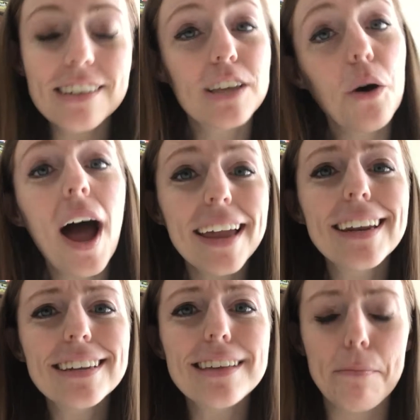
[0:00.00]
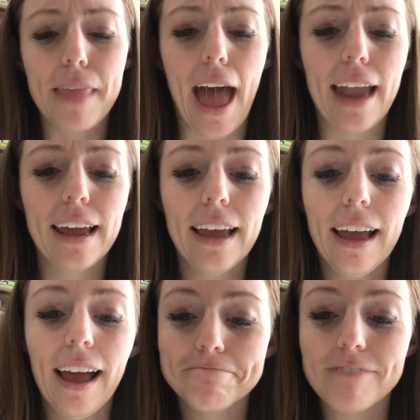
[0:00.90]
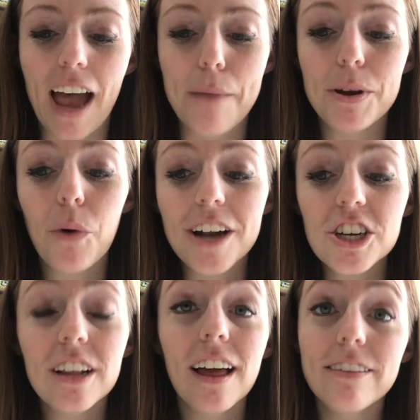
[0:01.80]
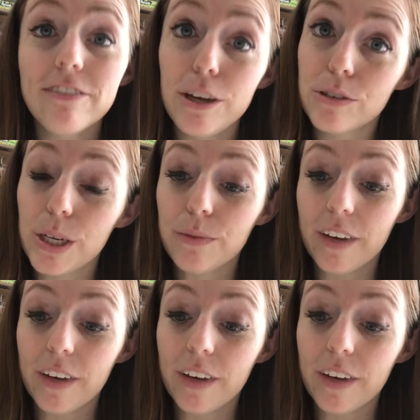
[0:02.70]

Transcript: so I can accept that. I've been watching a lot of YouTube